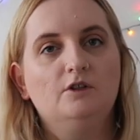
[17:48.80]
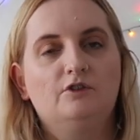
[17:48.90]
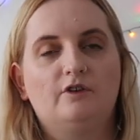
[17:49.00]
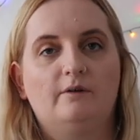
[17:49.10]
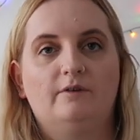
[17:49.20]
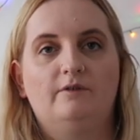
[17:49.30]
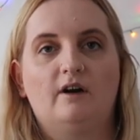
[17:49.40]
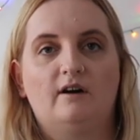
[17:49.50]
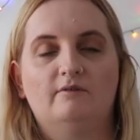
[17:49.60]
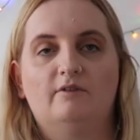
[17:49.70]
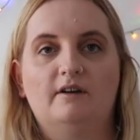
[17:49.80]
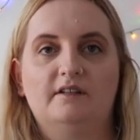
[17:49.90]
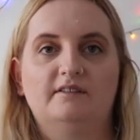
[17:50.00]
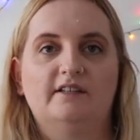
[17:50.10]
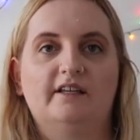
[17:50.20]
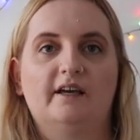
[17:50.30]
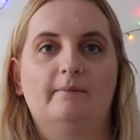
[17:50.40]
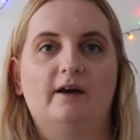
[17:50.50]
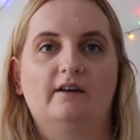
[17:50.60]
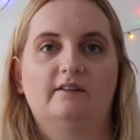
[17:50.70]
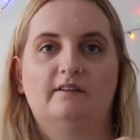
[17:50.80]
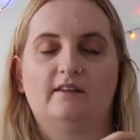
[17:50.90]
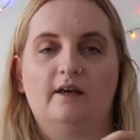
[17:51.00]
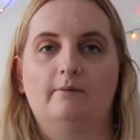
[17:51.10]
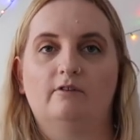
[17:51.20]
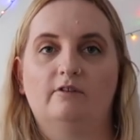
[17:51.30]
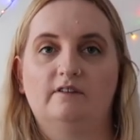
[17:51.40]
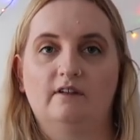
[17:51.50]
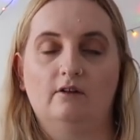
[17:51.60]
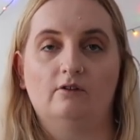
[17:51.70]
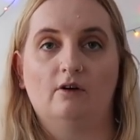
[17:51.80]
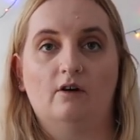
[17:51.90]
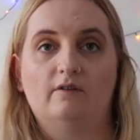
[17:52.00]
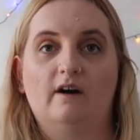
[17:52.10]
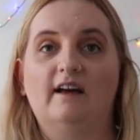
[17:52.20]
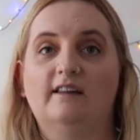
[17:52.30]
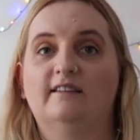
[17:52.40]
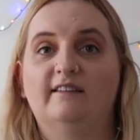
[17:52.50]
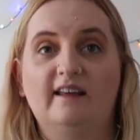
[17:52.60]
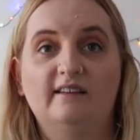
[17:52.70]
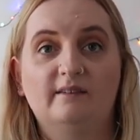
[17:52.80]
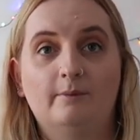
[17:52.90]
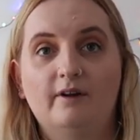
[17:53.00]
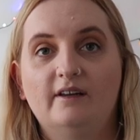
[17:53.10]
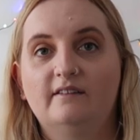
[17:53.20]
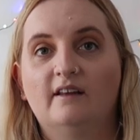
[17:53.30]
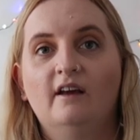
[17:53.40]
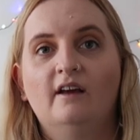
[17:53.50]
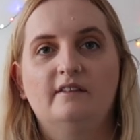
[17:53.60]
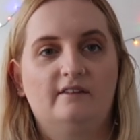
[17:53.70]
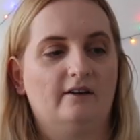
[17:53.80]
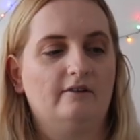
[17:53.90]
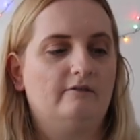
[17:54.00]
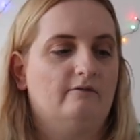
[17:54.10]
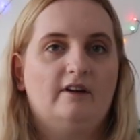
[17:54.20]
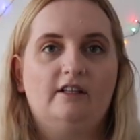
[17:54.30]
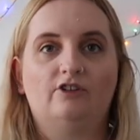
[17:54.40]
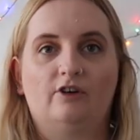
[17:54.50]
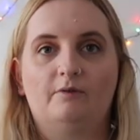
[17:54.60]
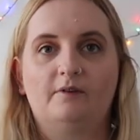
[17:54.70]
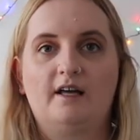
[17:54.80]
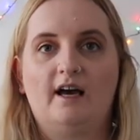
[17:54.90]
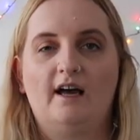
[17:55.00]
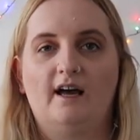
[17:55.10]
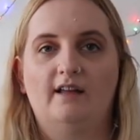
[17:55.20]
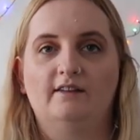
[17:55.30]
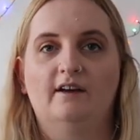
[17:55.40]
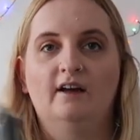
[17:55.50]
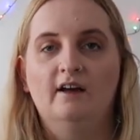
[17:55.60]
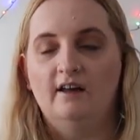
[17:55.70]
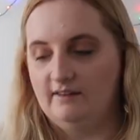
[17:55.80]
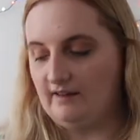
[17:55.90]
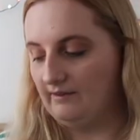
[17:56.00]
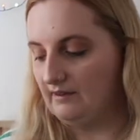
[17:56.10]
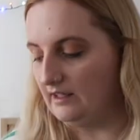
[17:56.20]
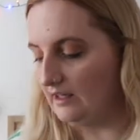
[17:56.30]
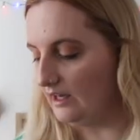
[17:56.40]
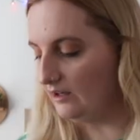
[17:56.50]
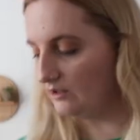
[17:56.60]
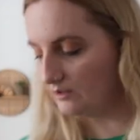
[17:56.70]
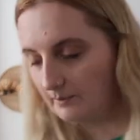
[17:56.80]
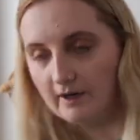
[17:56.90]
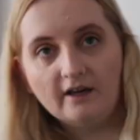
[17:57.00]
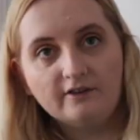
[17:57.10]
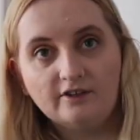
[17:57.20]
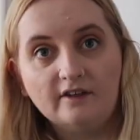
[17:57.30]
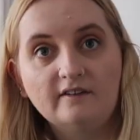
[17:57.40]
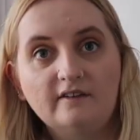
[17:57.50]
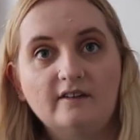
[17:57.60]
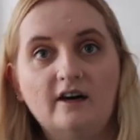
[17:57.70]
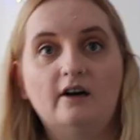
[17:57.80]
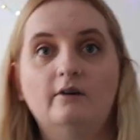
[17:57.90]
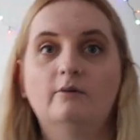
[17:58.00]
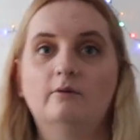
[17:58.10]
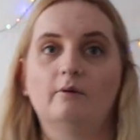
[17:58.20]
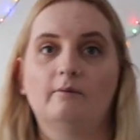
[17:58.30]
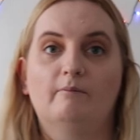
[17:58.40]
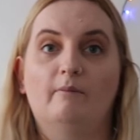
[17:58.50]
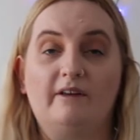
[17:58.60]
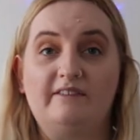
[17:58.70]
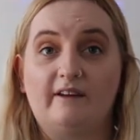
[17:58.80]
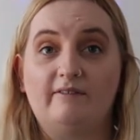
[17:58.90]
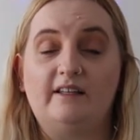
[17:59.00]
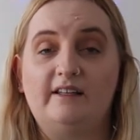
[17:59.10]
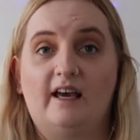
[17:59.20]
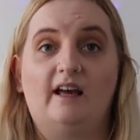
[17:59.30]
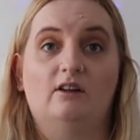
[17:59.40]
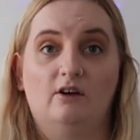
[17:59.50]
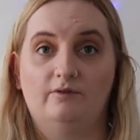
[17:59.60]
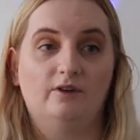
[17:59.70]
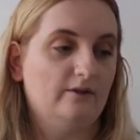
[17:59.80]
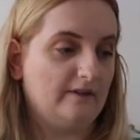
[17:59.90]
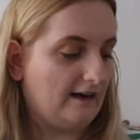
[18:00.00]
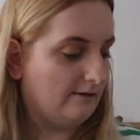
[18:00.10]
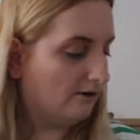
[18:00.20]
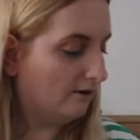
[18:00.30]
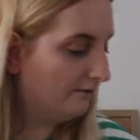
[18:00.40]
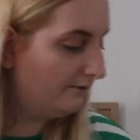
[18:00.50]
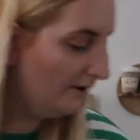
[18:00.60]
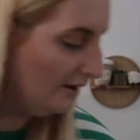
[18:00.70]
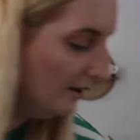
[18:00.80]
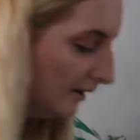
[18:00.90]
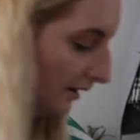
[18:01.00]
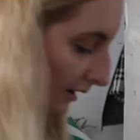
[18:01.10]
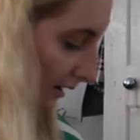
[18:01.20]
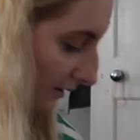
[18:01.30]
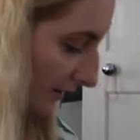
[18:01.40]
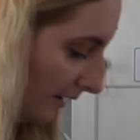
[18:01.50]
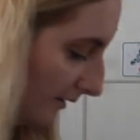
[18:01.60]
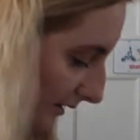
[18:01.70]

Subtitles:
so if you can't find it in TK Maxx, they were still on offer in Sainsbury's, so really chuffed with that. And definitely a good purchase that I will most definitely get a lot of use out of. So